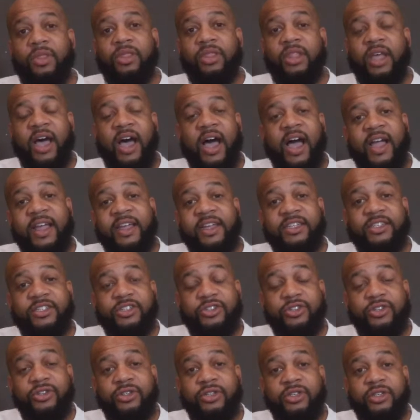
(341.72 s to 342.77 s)
the
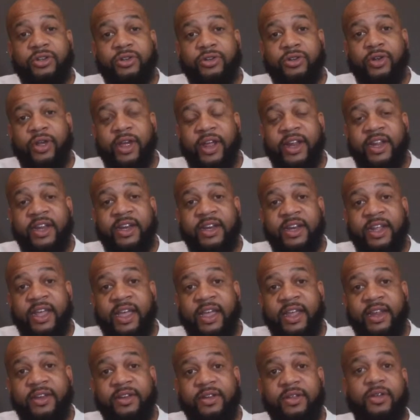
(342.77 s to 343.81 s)
highest credit
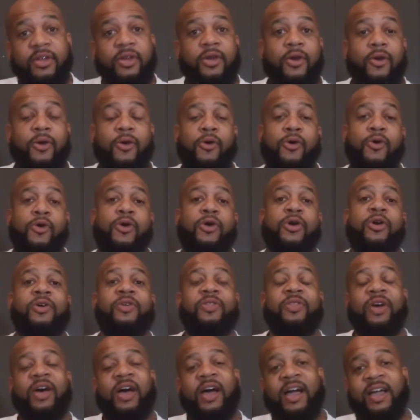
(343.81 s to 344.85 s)
debt or
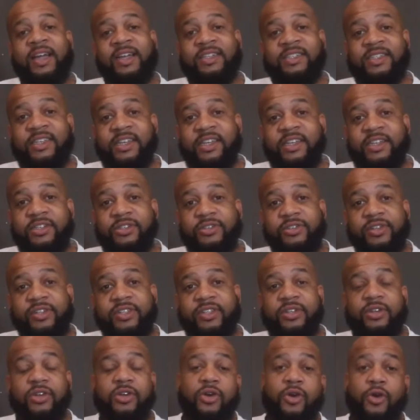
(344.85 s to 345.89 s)
the highest
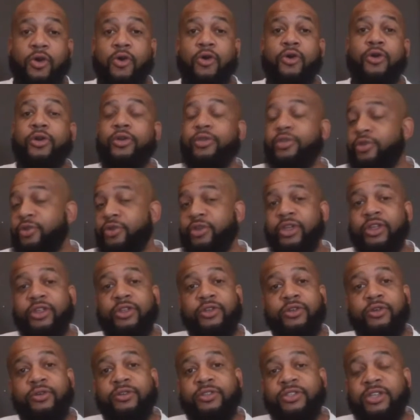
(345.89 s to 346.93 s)
interest, or you can
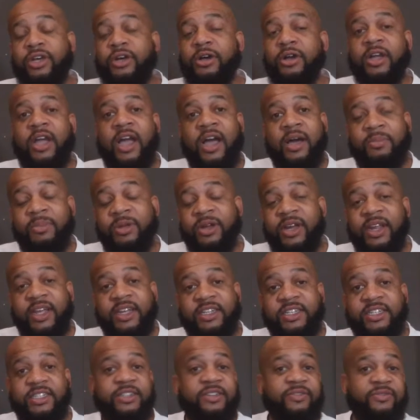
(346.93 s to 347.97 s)
use a
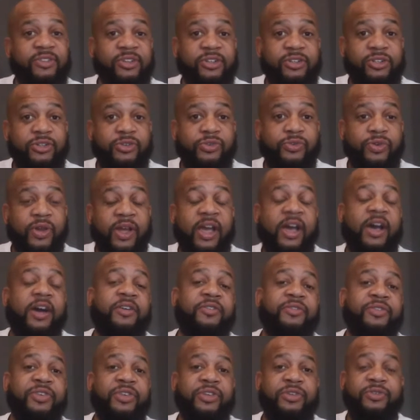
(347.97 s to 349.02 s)
combination of the two,
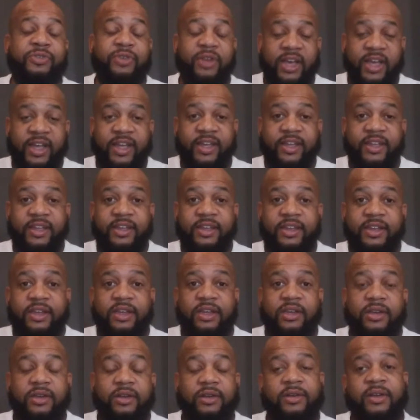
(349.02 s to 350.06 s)
however you like.
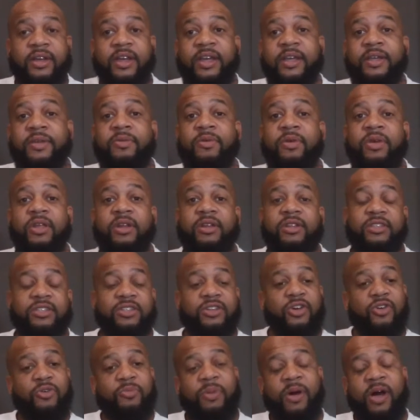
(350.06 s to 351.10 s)
Okay, the
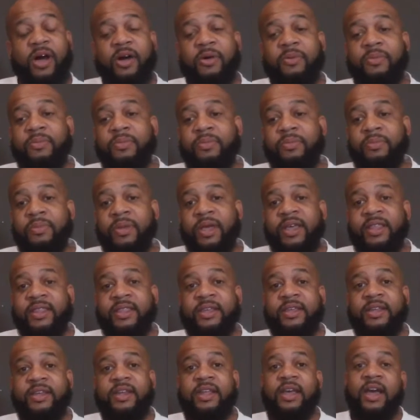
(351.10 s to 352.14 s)
snowball
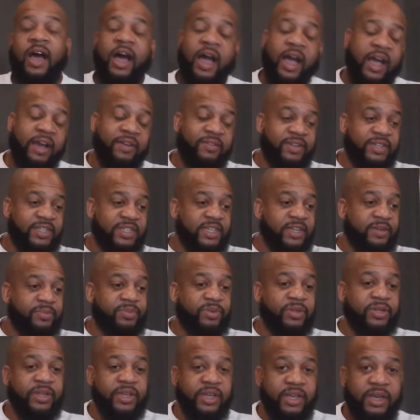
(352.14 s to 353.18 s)
method, I have a
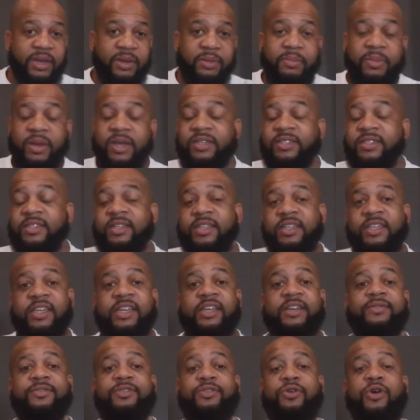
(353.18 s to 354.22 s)
template, basically
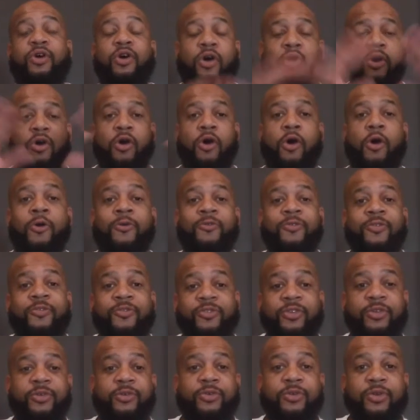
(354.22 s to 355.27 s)
gives you an
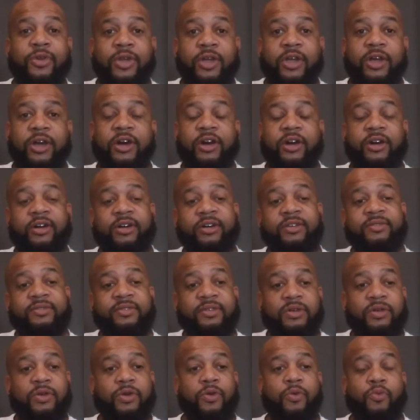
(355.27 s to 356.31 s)
overview of
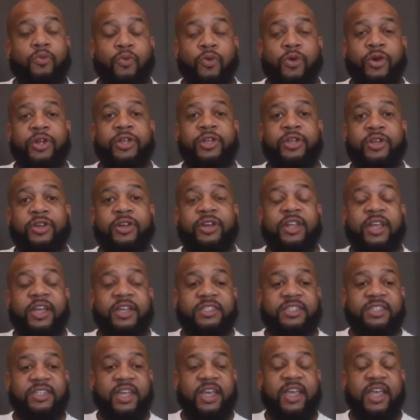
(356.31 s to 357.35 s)
where your
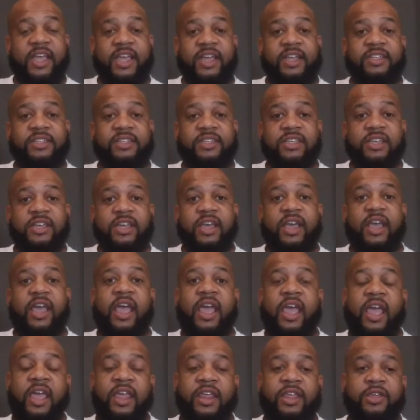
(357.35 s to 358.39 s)
debt stands
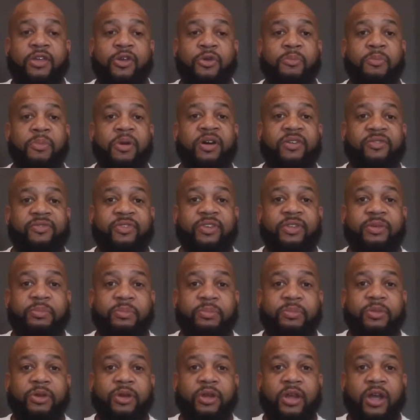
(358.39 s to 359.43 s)
and your
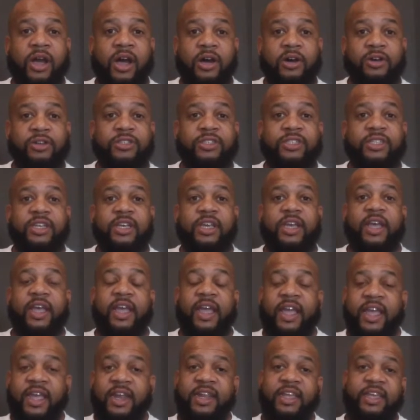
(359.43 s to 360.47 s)
monthly cost
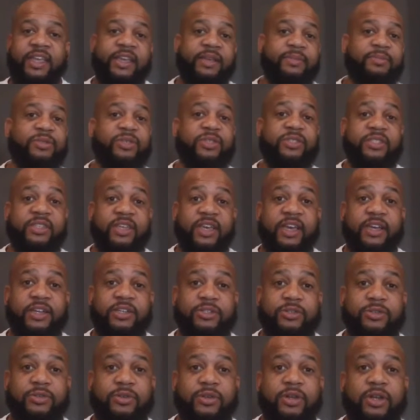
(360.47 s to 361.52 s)
and it keeps a
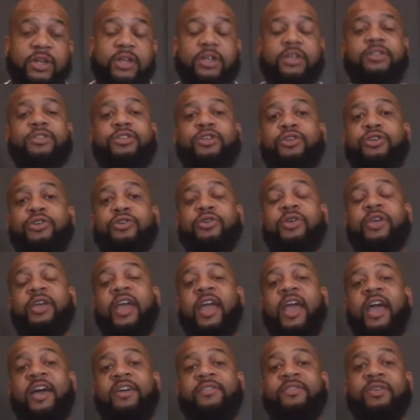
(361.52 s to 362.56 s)
schedule. So you can
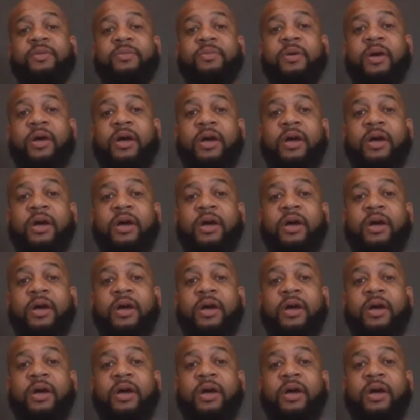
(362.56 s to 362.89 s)
have a,